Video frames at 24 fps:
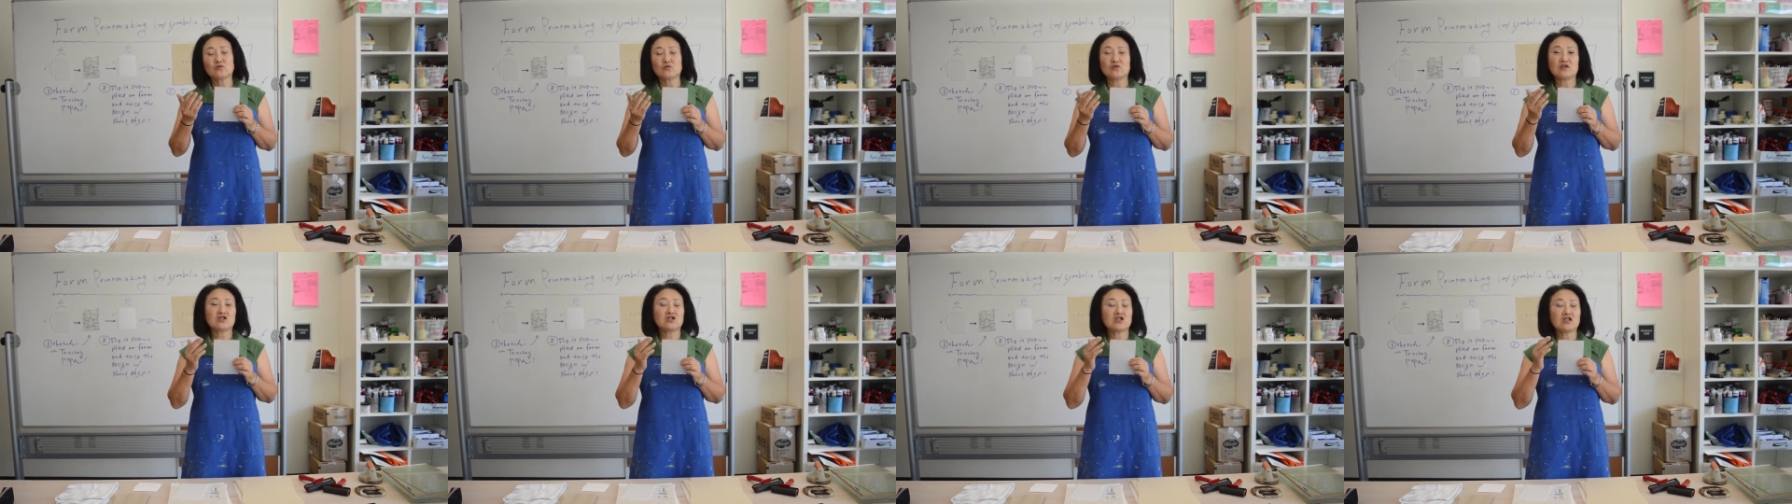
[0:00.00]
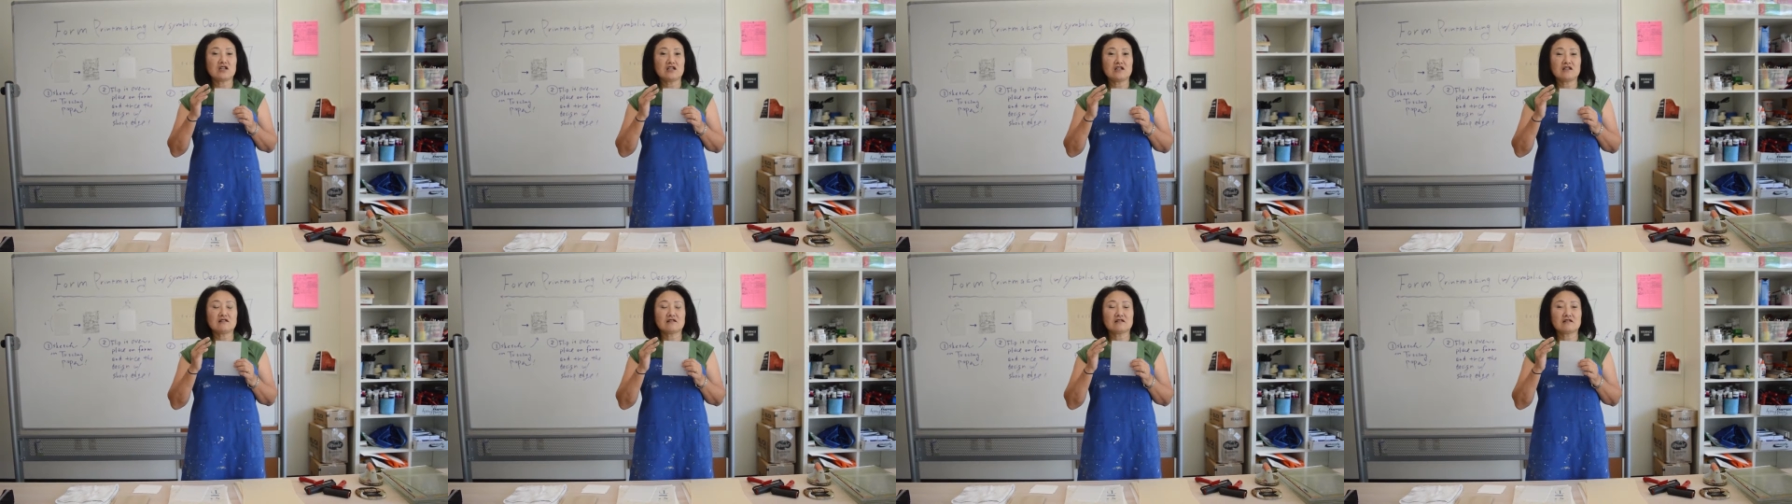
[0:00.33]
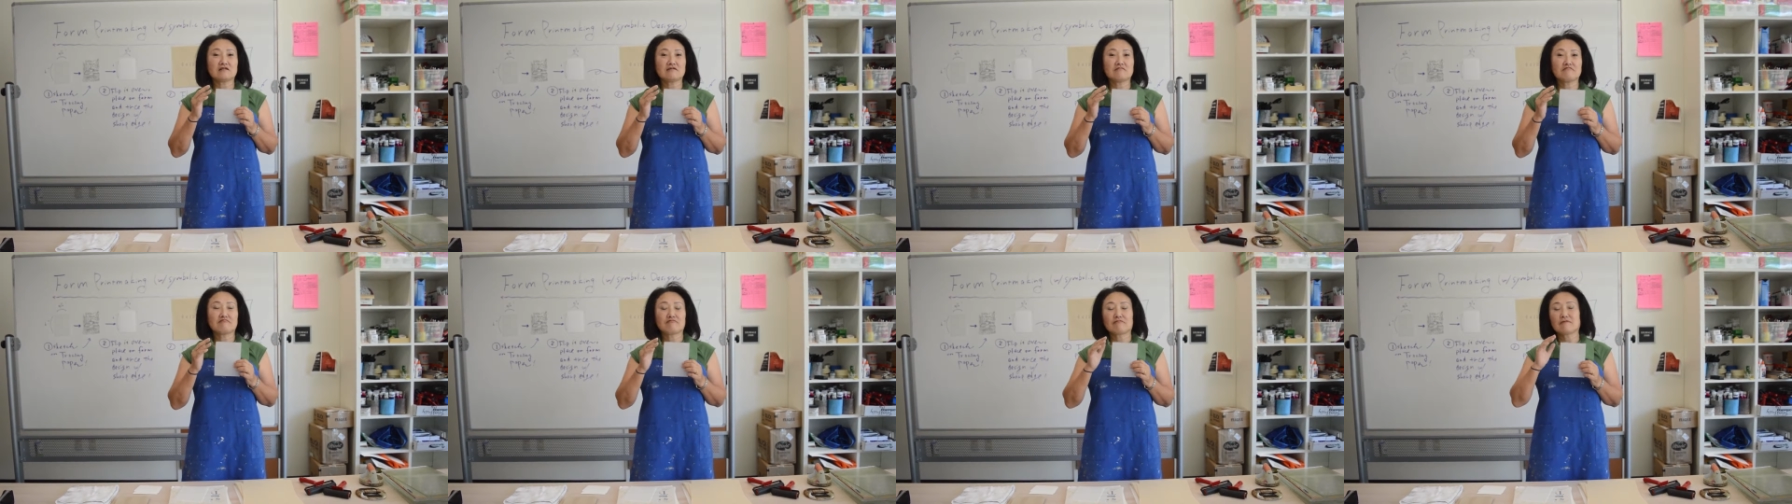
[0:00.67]
which
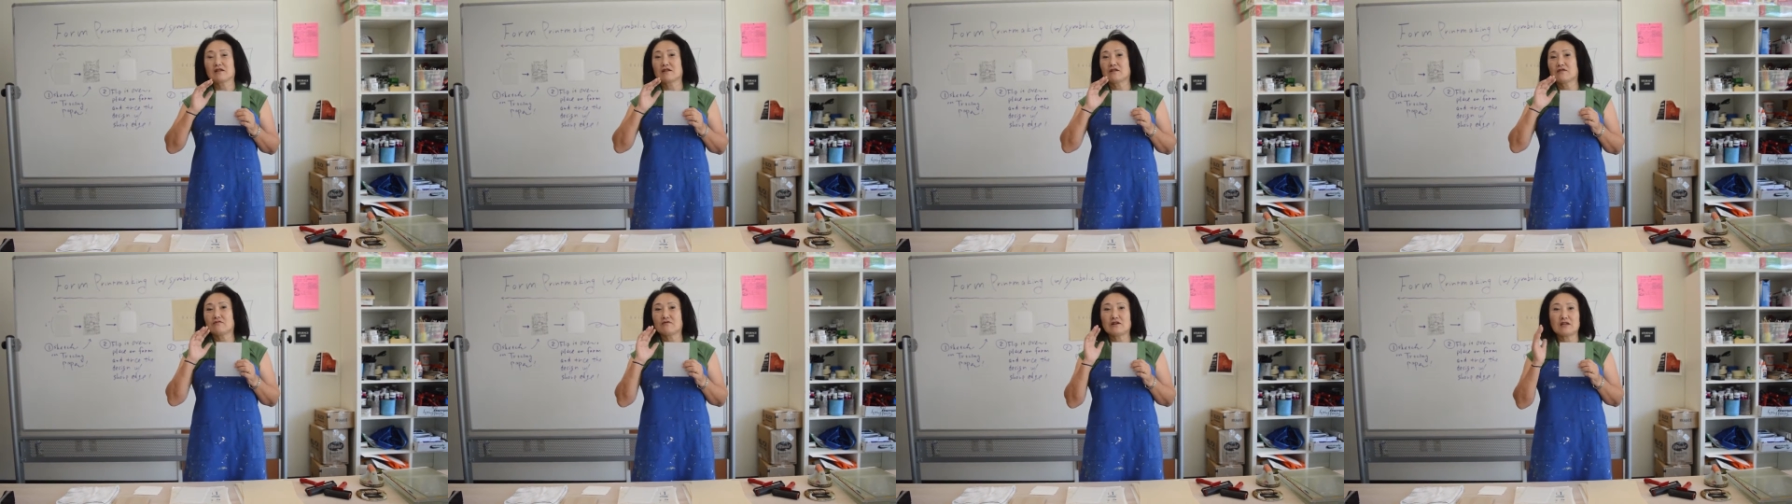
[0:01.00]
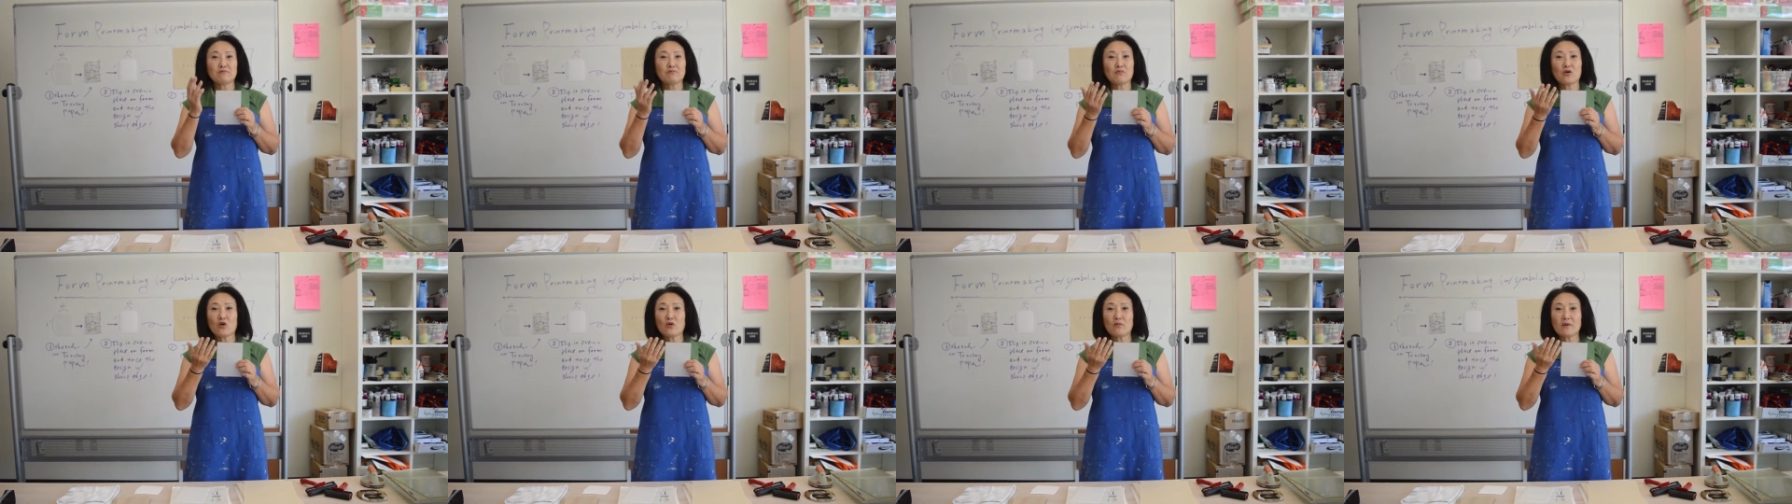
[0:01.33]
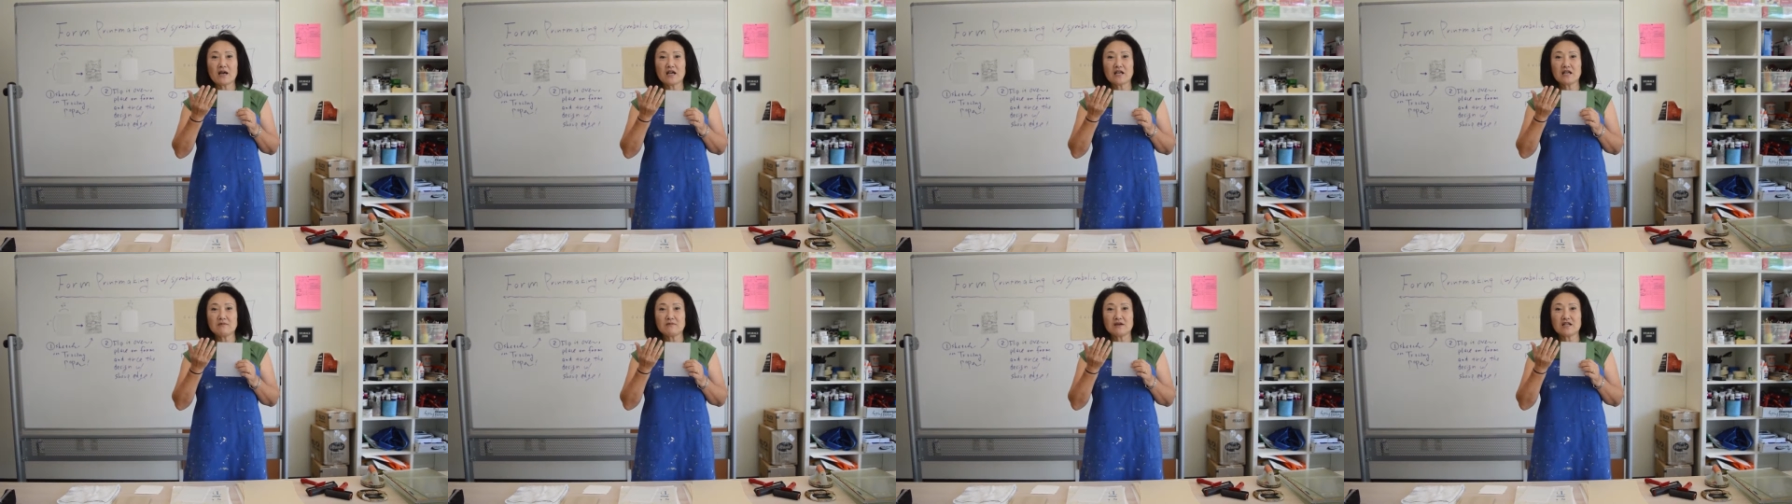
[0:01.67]
is flip over
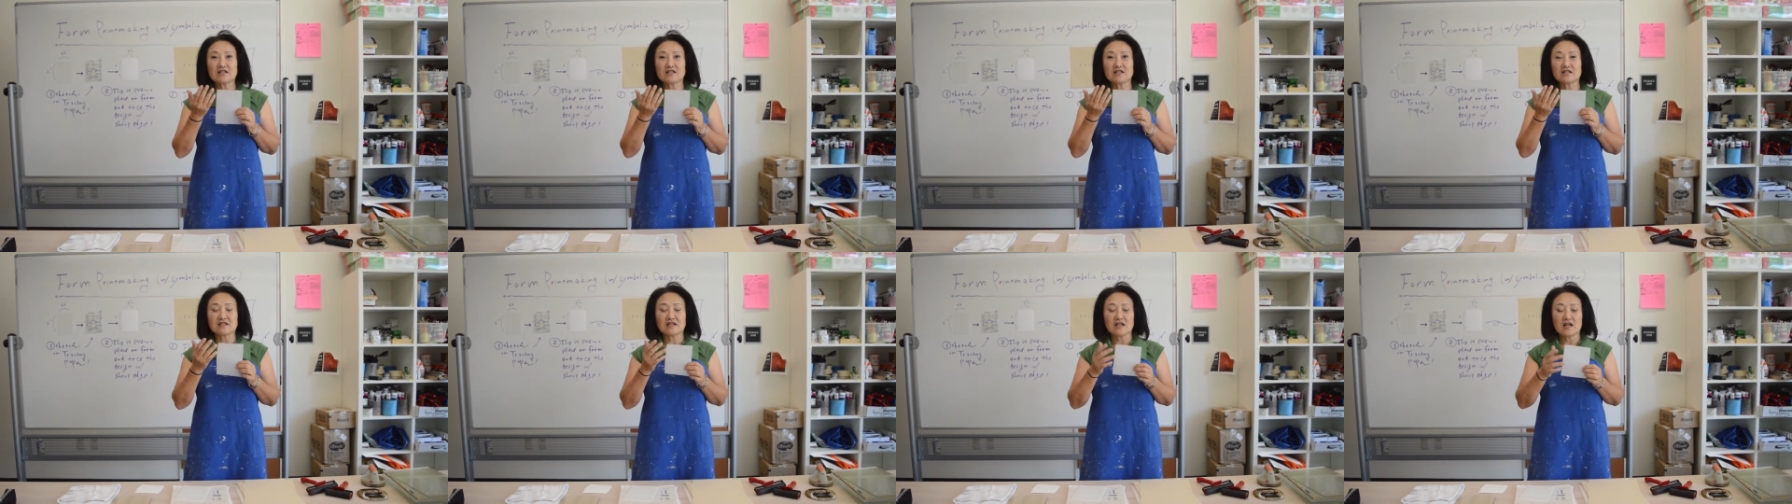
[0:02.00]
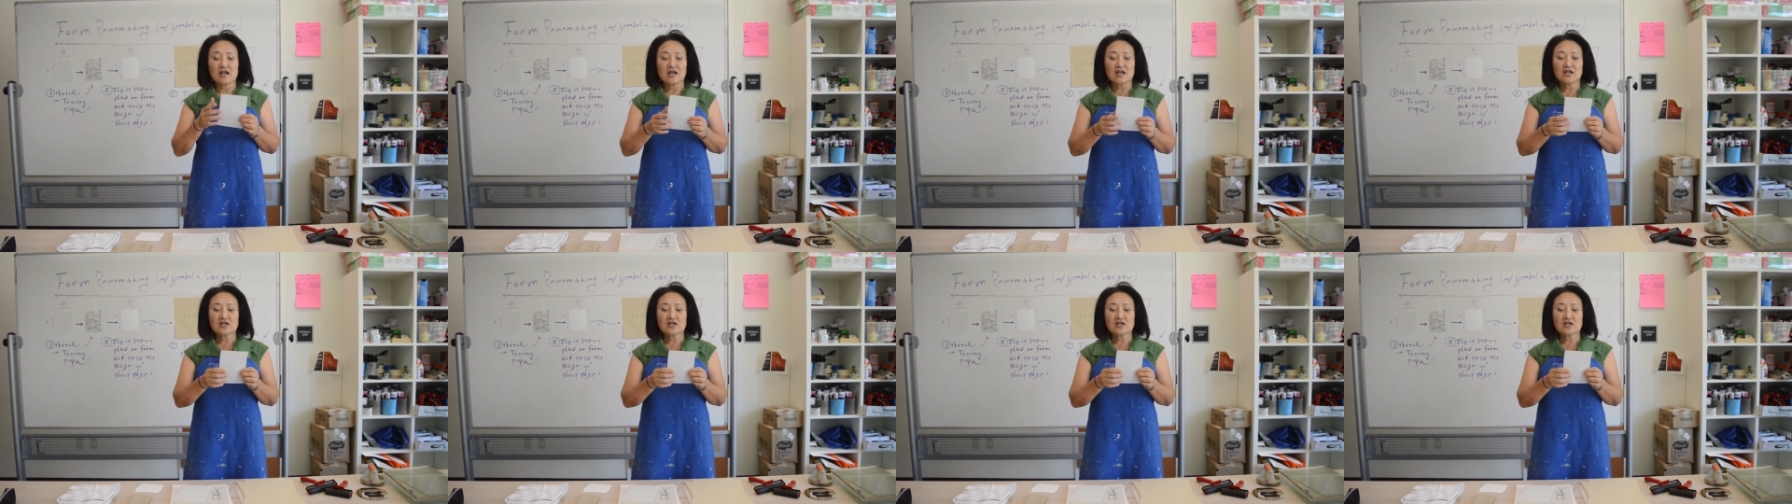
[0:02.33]
images.